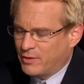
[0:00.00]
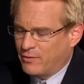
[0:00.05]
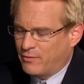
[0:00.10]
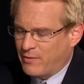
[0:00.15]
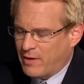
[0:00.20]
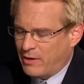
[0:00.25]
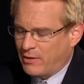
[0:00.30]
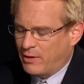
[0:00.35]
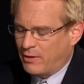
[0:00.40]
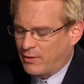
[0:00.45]
you
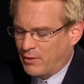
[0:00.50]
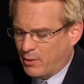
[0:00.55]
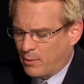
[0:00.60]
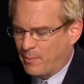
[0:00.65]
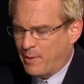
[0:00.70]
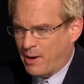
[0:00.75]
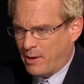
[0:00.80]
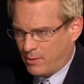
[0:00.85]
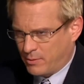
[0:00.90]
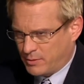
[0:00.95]
found out your
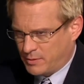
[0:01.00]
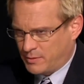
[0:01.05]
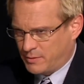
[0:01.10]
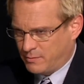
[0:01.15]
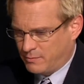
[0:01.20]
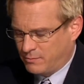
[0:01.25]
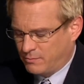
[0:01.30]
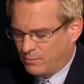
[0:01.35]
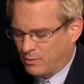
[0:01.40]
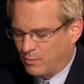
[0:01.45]

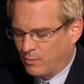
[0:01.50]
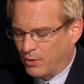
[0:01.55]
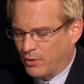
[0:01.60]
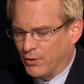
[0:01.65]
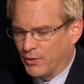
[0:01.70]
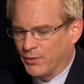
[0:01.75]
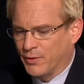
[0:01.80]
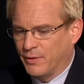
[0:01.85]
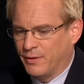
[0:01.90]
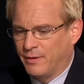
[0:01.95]
parents were
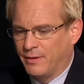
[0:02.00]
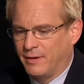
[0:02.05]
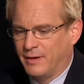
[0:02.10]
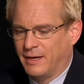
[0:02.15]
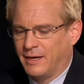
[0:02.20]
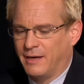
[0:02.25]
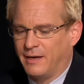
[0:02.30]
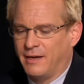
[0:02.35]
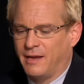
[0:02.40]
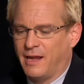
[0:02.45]
murdered
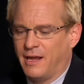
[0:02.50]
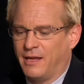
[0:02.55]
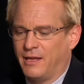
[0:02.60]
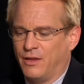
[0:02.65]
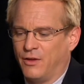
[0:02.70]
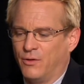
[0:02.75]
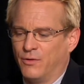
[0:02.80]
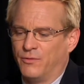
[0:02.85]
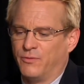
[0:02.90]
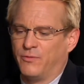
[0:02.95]
did it
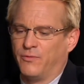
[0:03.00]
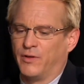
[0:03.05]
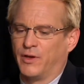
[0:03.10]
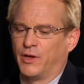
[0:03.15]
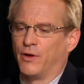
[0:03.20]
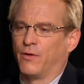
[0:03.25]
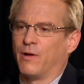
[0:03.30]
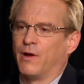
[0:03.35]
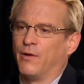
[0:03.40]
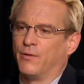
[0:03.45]
take you to
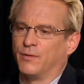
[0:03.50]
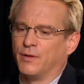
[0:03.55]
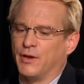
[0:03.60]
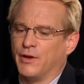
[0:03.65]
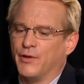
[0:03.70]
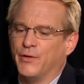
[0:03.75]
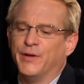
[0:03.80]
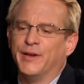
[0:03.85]
figure out that